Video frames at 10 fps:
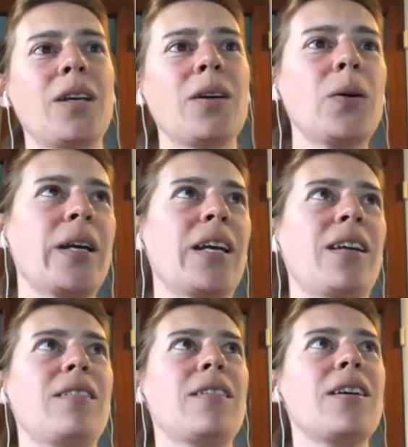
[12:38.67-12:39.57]

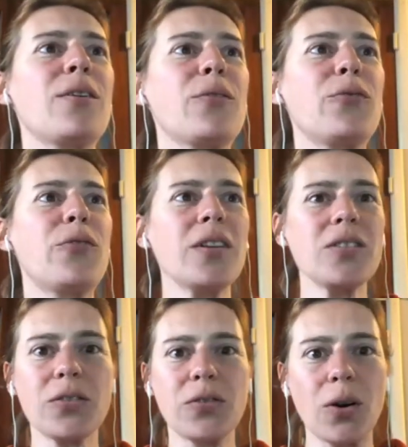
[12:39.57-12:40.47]
Okay, uh, first
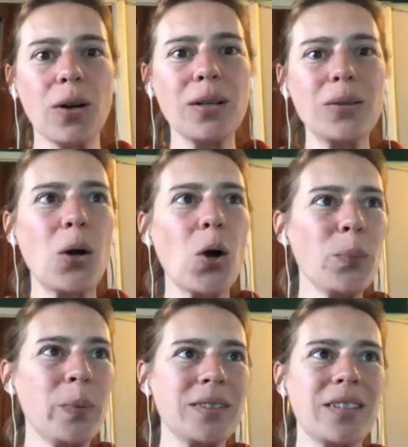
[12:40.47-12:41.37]
of all,
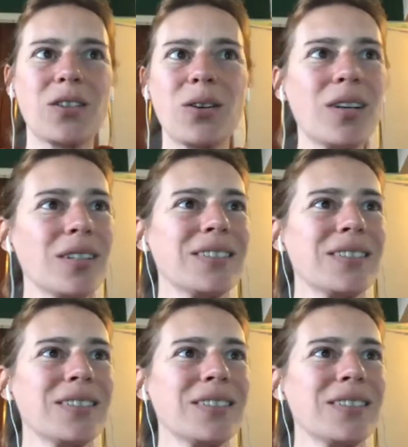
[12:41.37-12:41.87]
open the doors